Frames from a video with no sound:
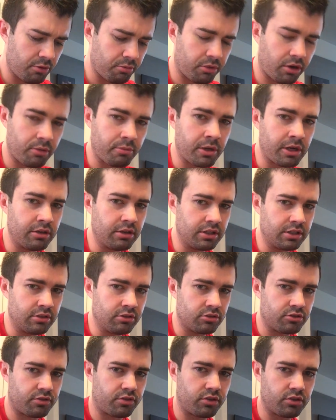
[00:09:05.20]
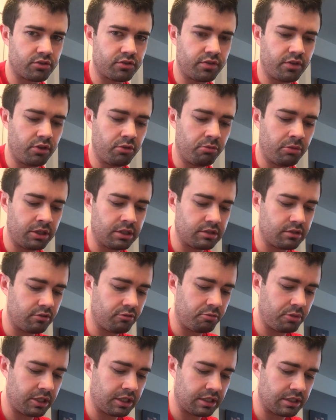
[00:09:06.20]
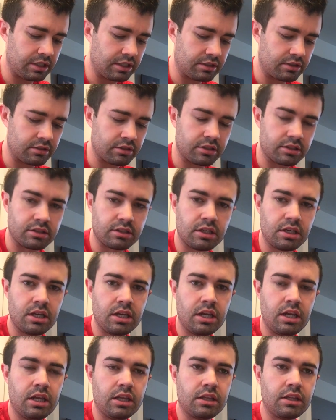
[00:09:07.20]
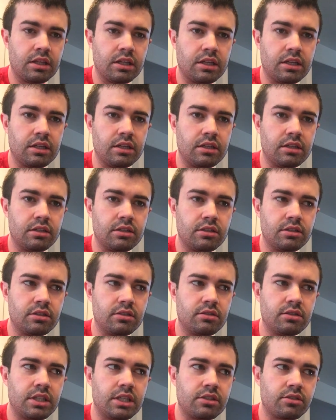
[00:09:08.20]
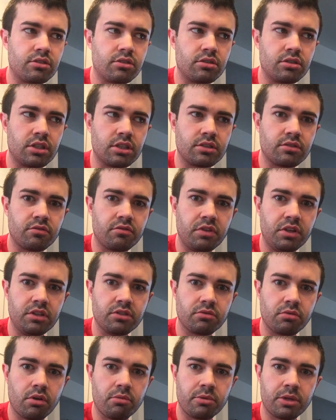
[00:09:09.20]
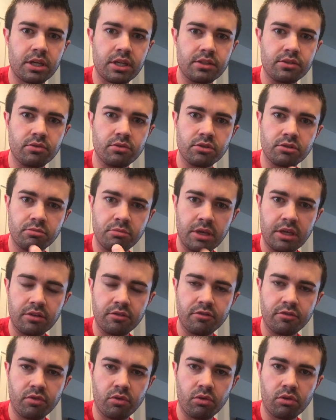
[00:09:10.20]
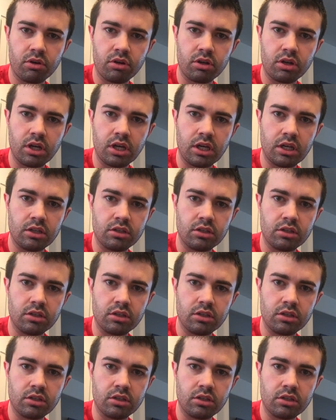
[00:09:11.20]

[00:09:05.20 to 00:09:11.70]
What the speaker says: primarily in those first few months of being a dentulous, the denture doesn't fit as well because it was made for